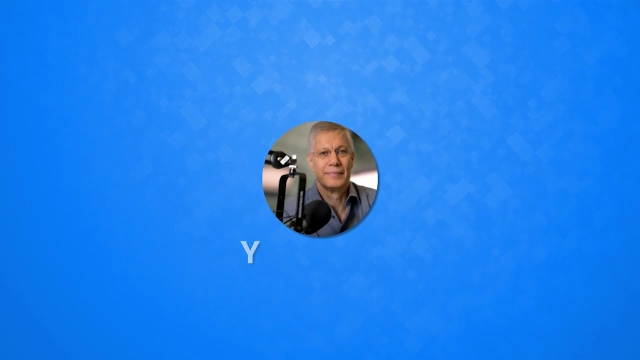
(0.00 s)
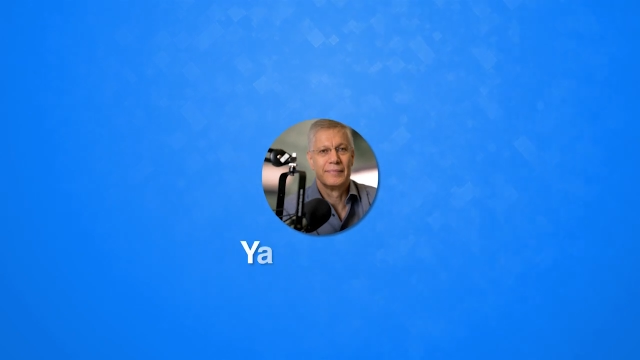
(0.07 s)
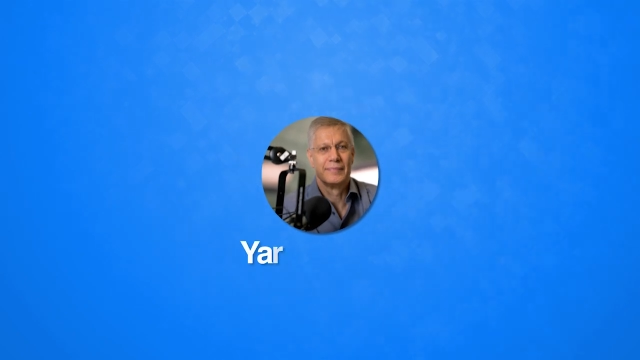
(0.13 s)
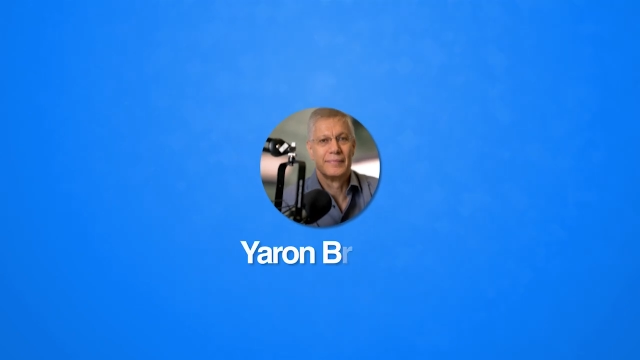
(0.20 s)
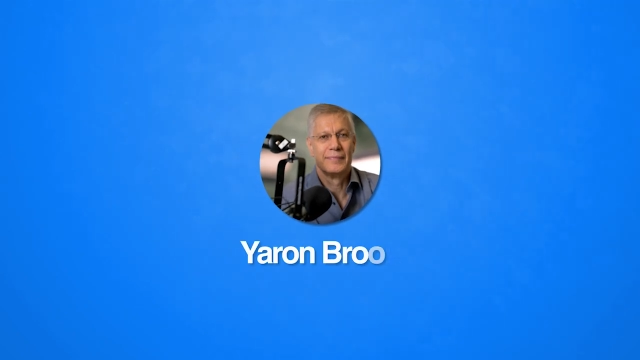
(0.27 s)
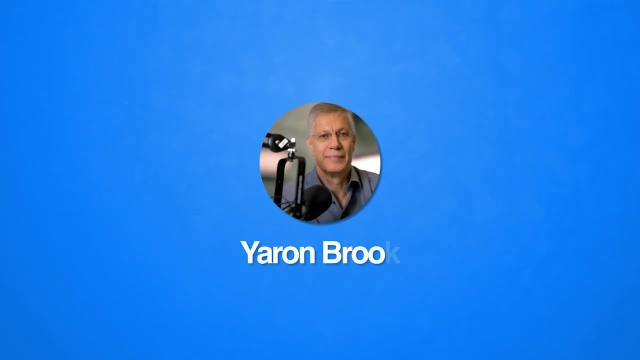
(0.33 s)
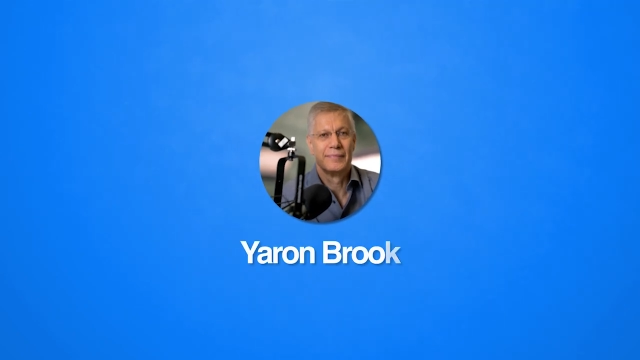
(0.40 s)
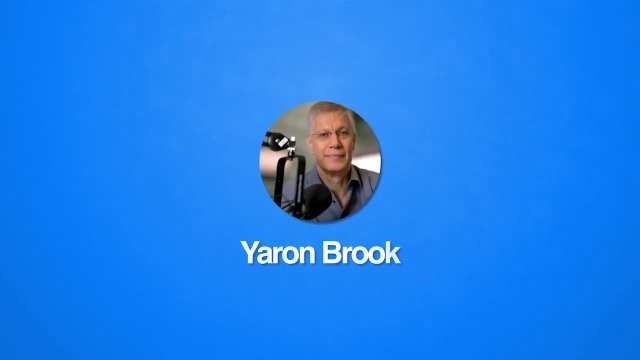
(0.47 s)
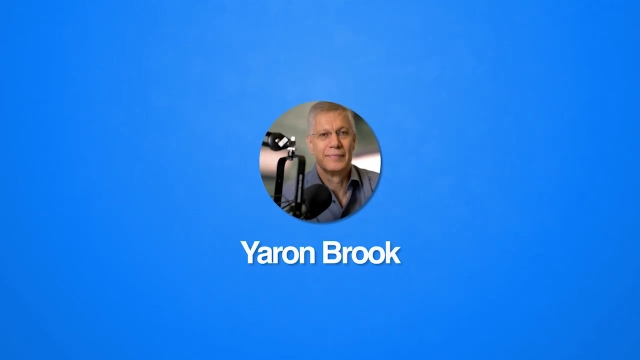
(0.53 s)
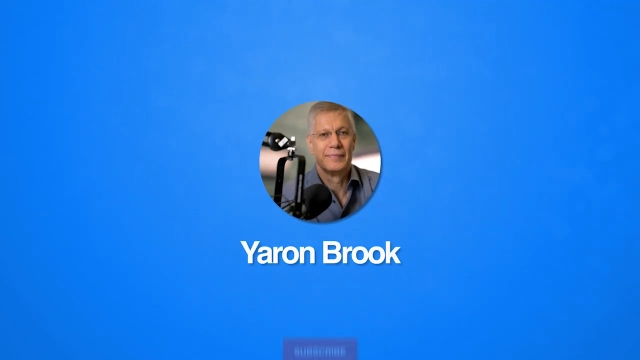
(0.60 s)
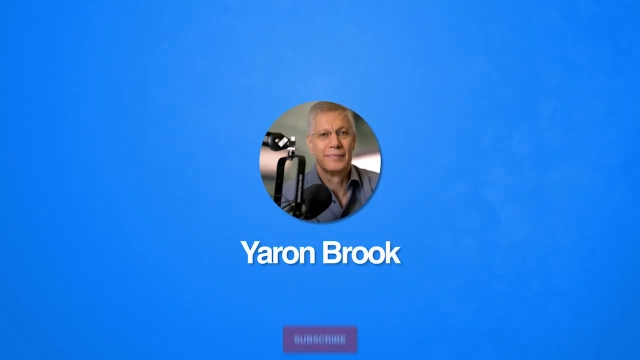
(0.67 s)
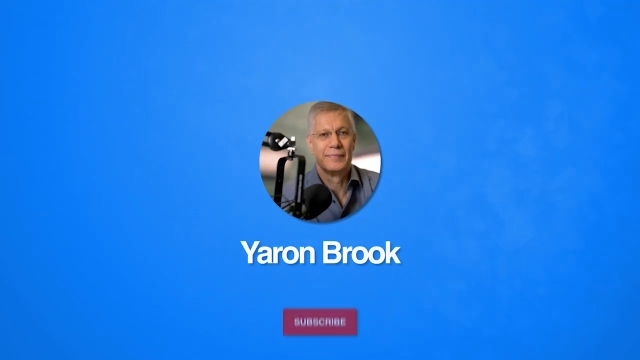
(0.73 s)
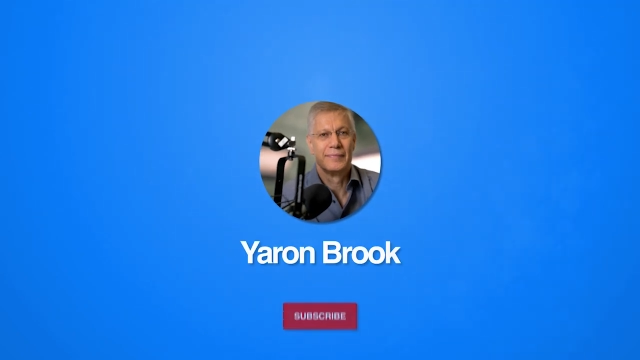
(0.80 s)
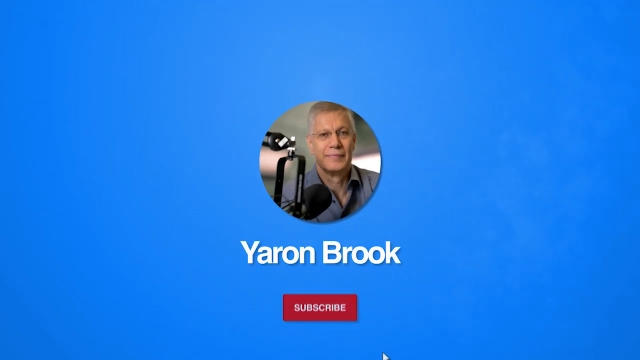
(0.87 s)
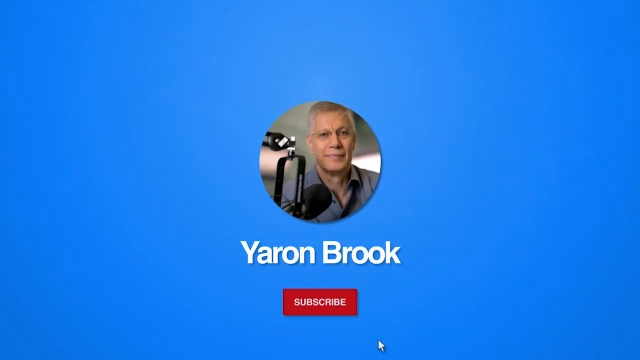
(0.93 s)

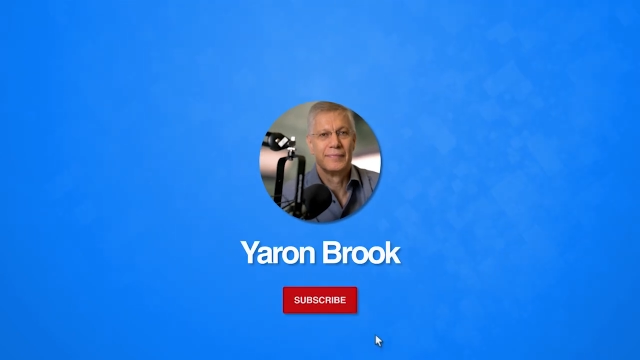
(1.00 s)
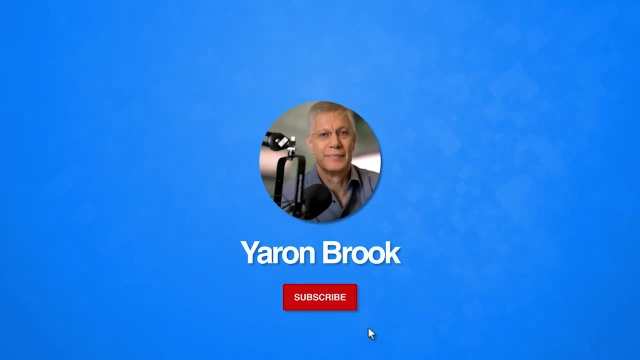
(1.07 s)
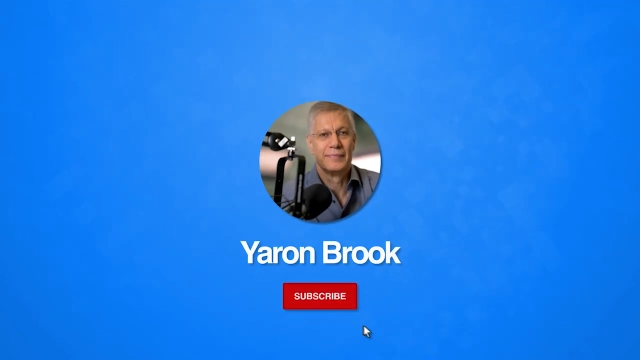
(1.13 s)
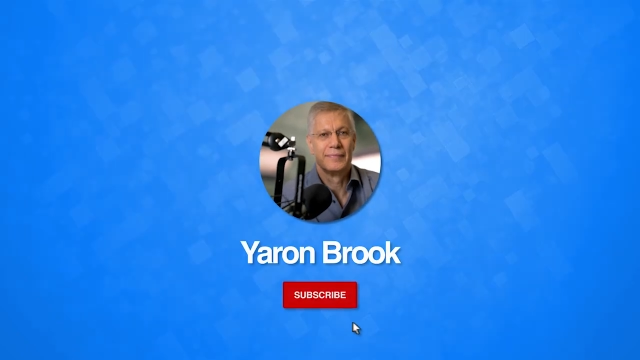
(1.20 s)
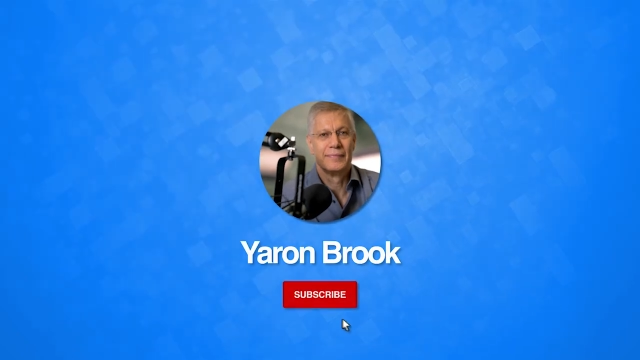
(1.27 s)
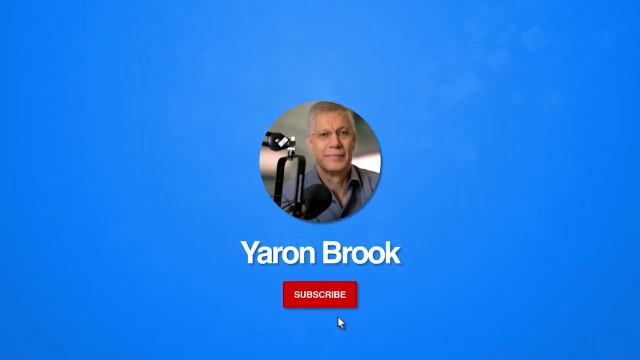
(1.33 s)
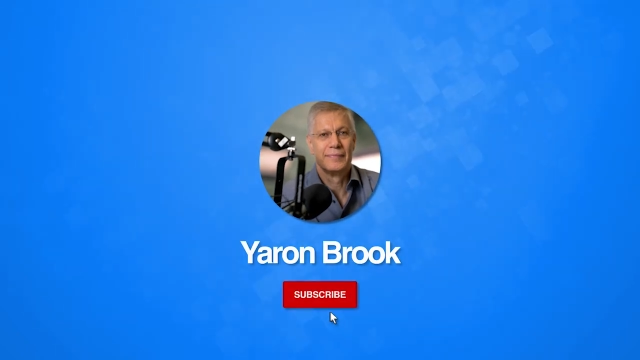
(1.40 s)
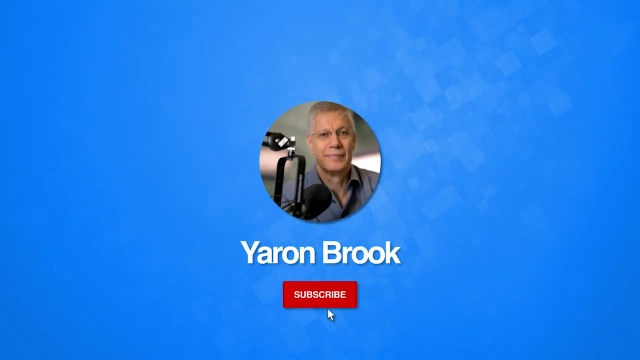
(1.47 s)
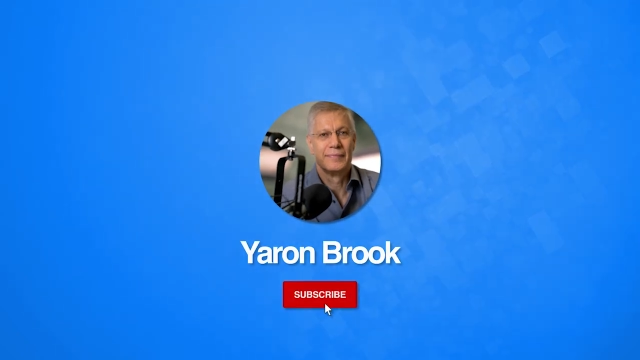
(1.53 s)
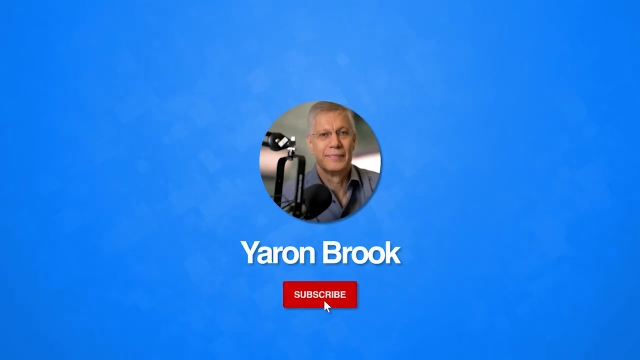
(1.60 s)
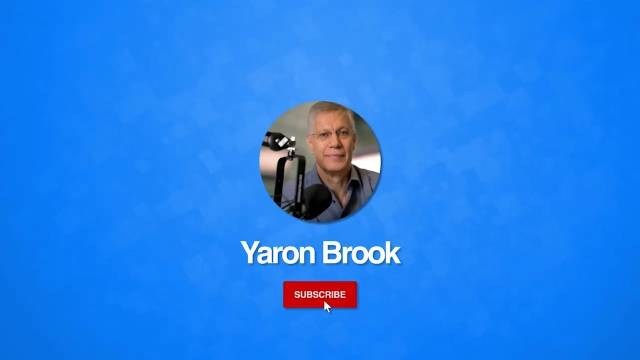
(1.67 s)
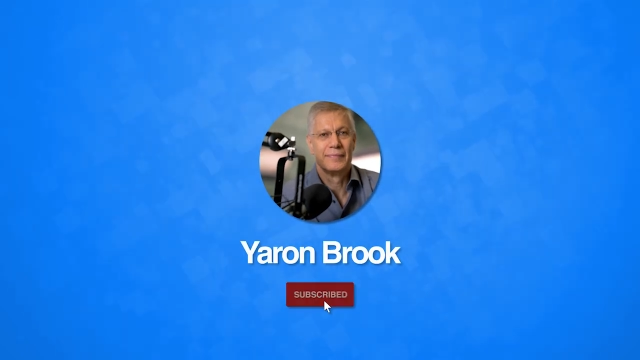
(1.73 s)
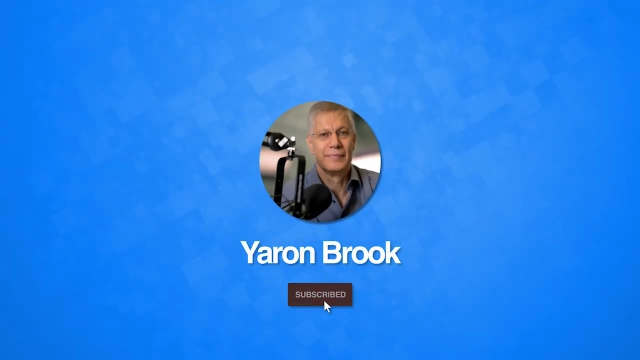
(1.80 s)
(silence)